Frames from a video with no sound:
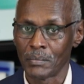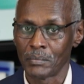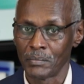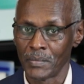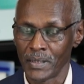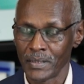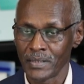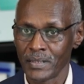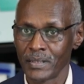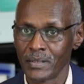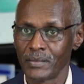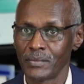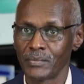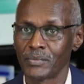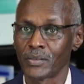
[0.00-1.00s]

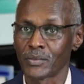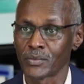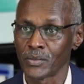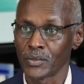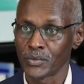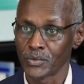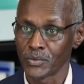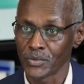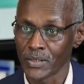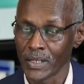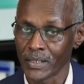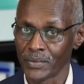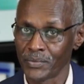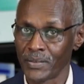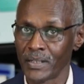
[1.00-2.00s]
blessing for those who
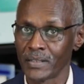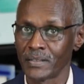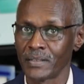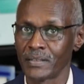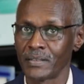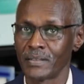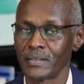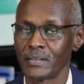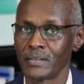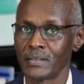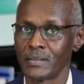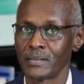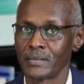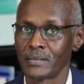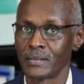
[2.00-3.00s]
sacrifices
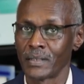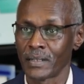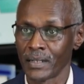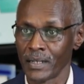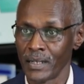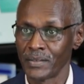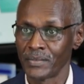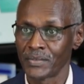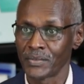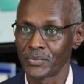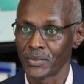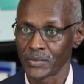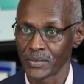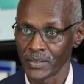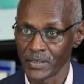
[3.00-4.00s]
their lives
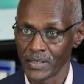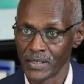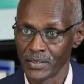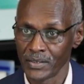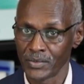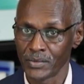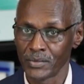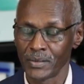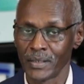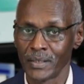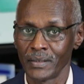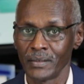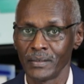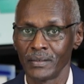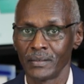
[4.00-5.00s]
for the change in
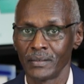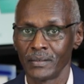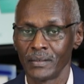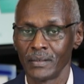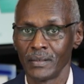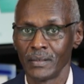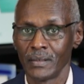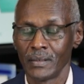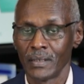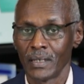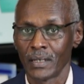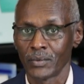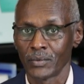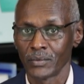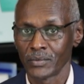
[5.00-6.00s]
Sudan,
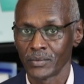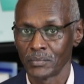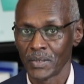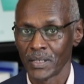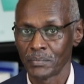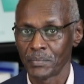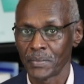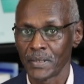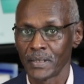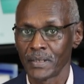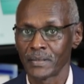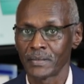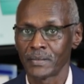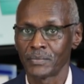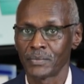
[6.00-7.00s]
and also my
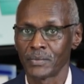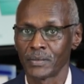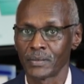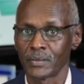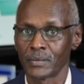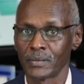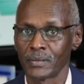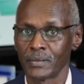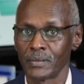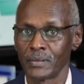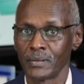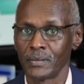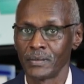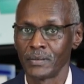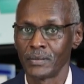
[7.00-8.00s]
praise for
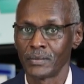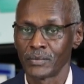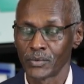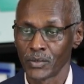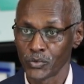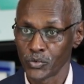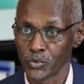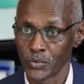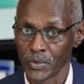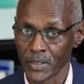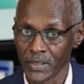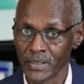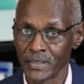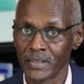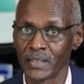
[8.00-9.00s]
those who were
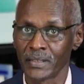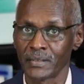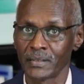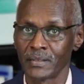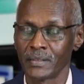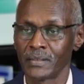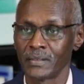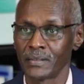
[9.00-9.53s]
injured